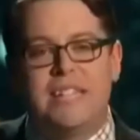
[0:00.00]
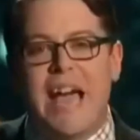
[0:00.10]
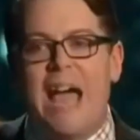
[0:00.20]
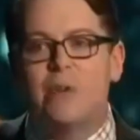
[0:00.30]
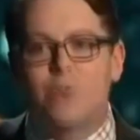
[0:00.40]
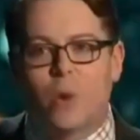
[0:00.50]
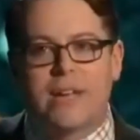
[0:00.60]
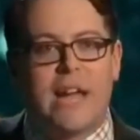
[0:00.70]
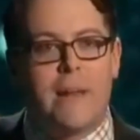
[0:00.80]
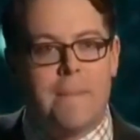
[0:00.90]
the guy who's
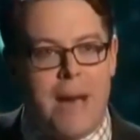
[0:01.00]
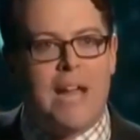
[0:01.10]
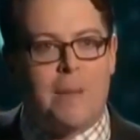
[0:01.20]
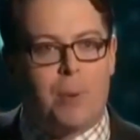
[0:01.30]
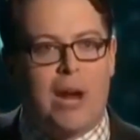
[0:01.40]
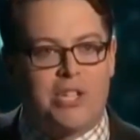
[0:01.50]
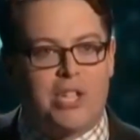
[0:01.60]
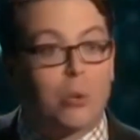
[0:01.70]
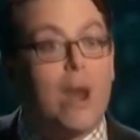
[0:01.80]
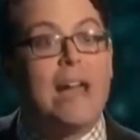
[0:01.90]
working on a Maya
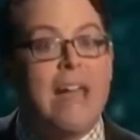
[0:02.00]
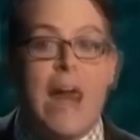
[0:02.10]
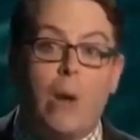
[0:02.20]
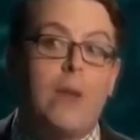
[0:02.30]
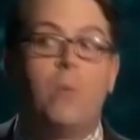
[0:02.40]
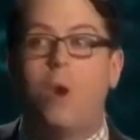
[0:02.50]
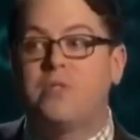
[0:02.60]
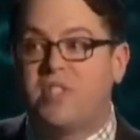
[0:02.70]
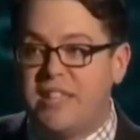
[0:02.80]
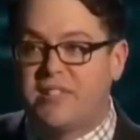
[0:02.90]
project right now and
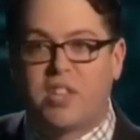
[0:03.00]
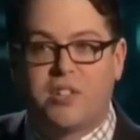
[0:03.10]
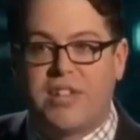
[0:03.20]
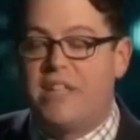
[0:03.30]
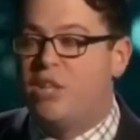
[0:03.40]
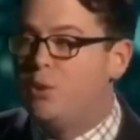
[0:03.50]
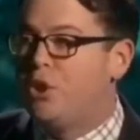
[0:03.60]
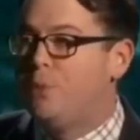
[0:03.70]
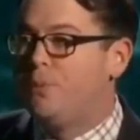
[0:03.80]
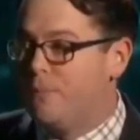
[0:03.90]
won't see this till it's on
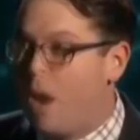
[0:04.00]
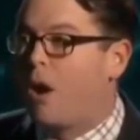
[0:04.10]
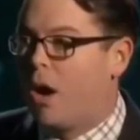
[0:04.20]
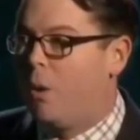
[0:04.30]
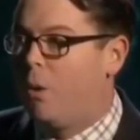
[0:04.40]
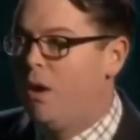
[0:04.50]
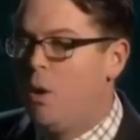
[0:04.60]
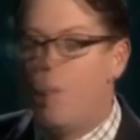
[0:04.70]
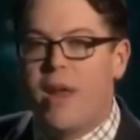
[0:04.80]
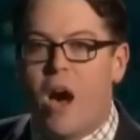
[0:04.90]
YouTube tomorrow.
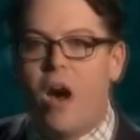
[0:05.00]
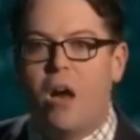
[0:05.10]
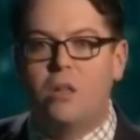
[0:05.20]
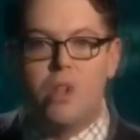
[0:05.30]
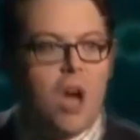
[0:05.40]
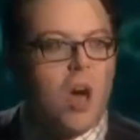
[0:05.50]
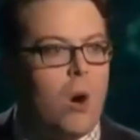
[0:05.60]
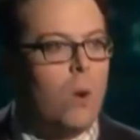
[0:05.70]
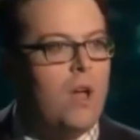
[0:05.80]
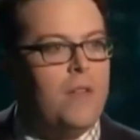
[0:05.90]
We all
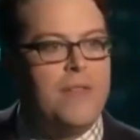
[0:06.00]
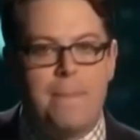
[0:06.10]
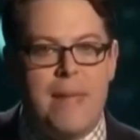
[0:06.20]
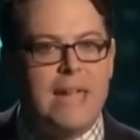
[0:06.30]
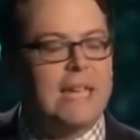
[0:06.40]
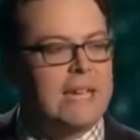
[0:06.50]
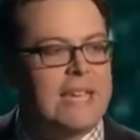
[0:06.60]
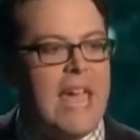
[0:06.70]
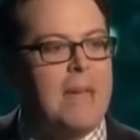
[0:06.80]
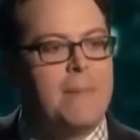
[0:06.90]
know that making a
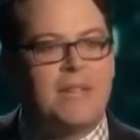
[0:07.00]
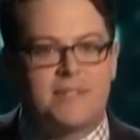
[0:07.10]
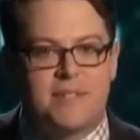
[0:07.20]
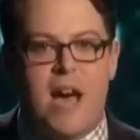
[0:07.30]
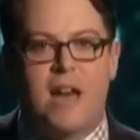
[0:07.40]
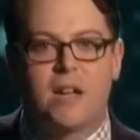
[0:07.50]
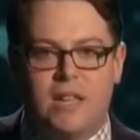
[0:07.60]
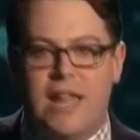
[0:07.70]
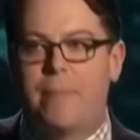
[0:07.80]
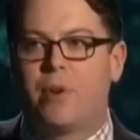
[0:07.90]
game is not a
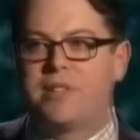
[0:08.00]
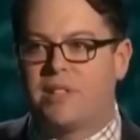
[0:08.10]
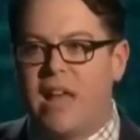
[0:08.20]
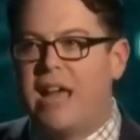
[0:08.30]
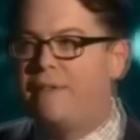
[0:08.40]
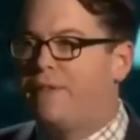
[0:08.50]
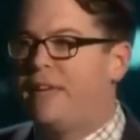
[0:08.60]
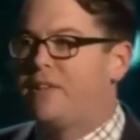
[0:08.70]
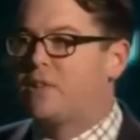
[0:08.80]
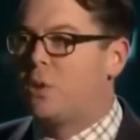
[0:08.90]
glamorous life.
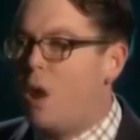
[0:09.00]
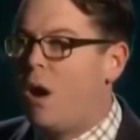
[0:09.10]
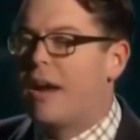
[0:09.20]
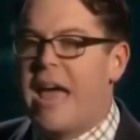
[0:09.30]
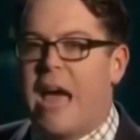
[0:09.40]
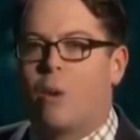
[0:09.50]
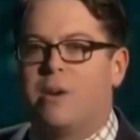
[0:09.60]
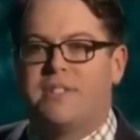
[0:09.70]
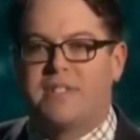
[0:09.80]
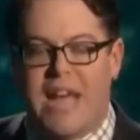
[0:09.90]
It is long
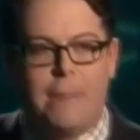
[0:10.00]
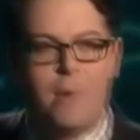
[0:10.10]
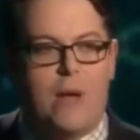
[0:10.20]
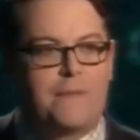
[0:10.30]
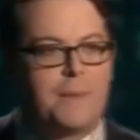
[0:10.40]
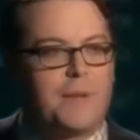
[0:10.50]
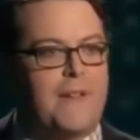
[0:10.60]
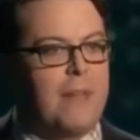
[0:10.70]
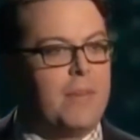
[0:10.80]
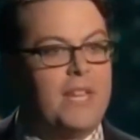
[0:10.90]
hours. It's time away from your
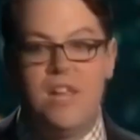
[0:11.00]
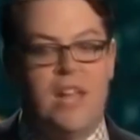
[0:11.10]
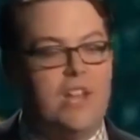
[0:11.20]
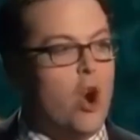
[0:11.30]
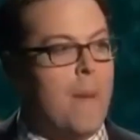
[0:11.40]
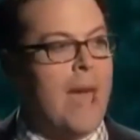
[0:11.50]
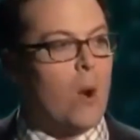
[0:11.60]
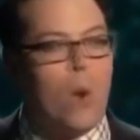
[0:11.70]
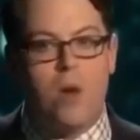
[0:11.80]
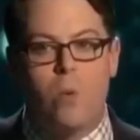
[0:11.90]
family, and no
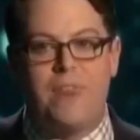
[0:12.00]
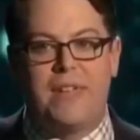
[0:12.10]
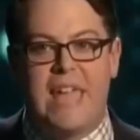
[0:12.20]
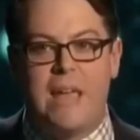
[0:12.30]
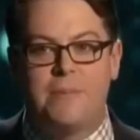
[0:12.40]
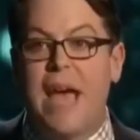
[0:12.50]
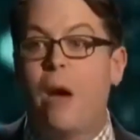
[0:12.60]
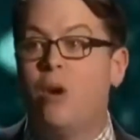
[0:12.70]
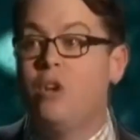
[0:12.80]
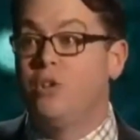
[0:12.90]
matter what, when the game's
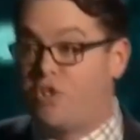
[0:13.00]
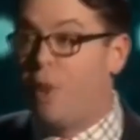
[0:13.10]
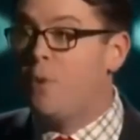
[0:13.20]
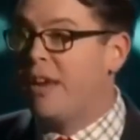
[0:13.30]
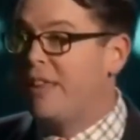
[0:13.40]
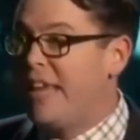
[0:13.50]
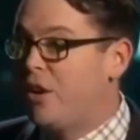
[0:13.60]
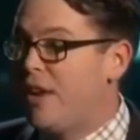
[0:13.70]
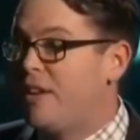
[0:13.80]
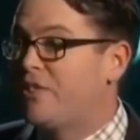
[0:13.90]
out, someone on the
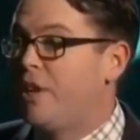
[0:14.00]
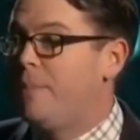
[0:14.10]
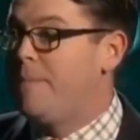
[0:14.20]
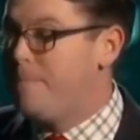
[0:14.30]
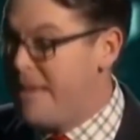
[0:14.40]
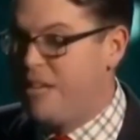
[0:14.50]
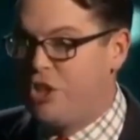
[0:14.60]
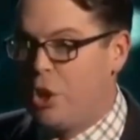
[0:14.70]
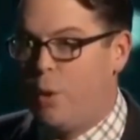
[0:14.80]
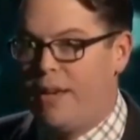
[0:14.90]
internet is going to be mean
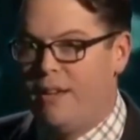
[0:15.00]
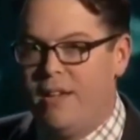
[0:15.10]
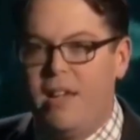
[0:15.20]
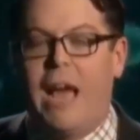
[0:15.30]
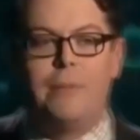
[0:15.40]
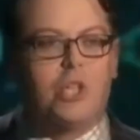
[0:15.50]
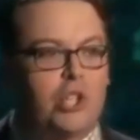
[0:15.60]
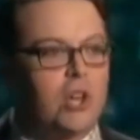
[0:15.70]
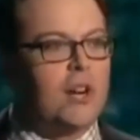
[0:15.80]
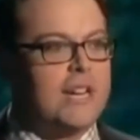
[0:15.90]
to it. I'm
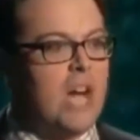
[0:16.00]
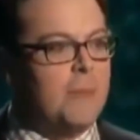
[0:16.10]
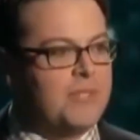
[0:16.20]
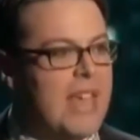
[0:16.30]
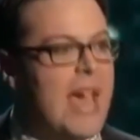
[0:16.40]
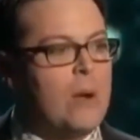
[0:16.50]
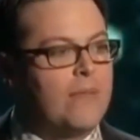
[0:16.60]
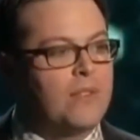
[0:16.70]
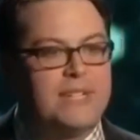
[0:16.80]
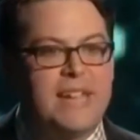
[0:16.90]
sure it comes down
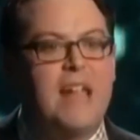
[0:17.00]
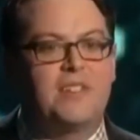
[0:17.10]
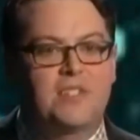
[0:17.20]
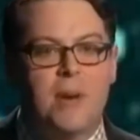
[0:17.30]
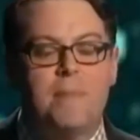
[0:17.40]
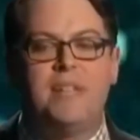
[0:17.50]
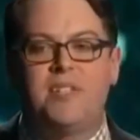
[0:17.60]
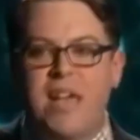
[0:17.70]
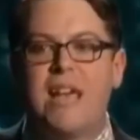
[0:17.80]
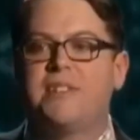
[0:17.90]
every day. Somebody
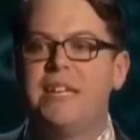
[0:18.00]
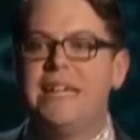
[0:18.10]
says,